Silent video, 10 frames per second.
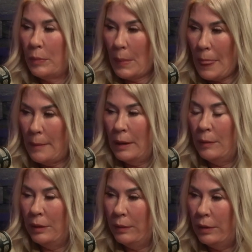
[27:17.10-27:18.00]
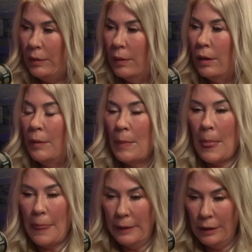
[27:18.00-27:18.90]
when I went through the door,
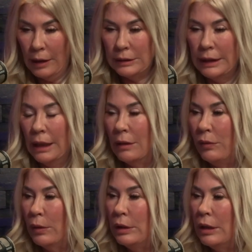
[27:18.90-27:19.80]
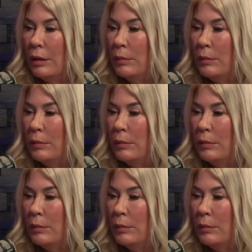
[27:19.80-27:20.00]
got to California,